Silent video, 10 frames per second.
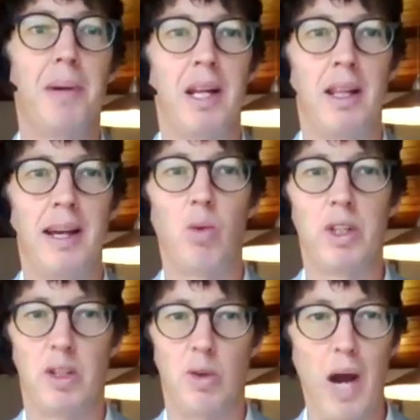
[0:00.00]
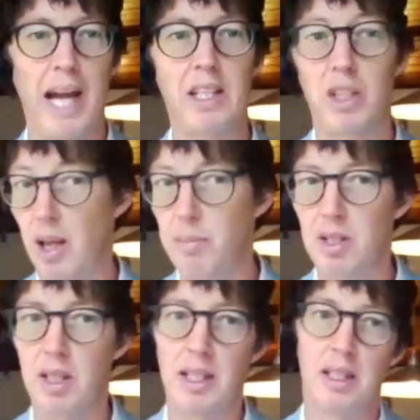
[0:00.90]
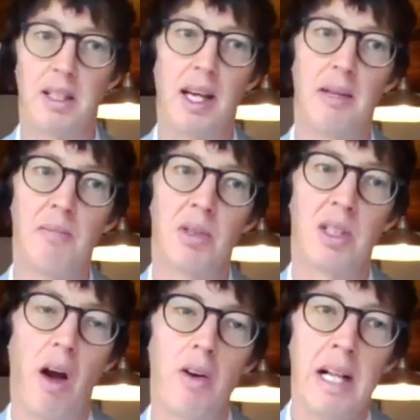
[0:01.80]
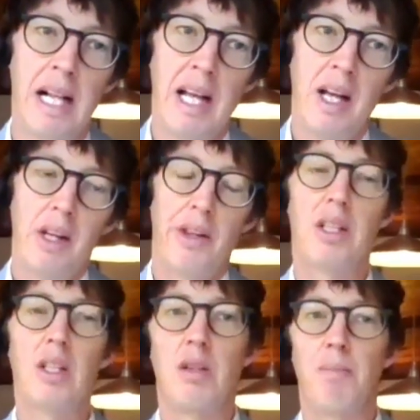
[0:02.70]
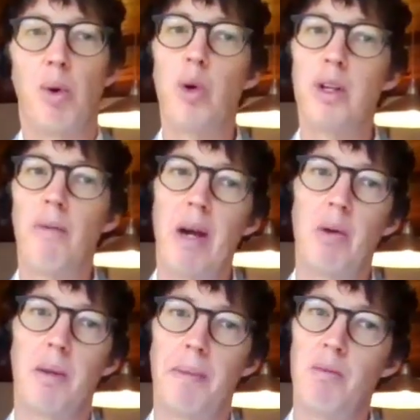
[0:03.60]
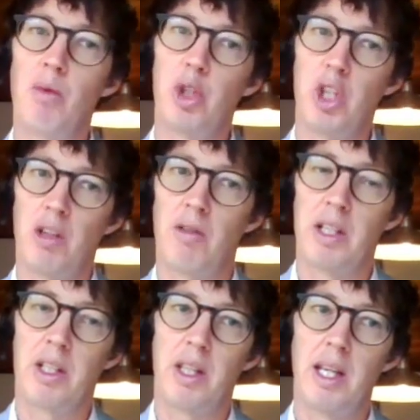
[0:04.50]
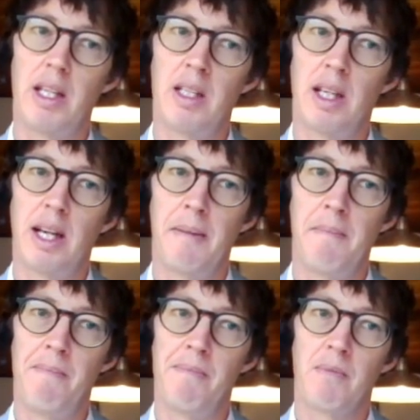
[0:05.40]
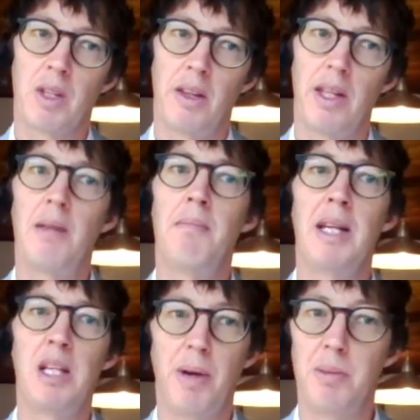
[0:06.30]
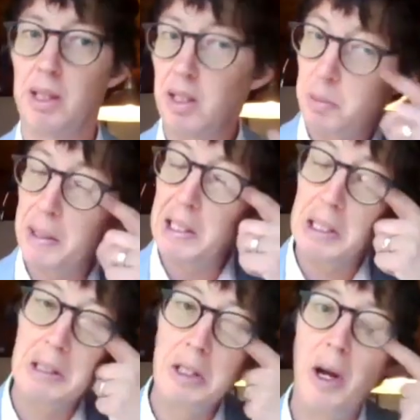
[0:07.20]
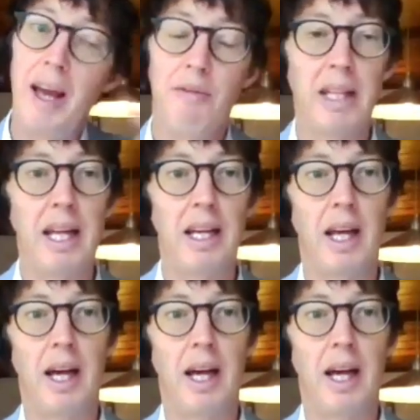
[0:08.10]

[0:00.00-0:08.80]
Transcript: bit of that was the wage subsidy scheme. So this is important. That was a bit more generous than many people expected. You know, having that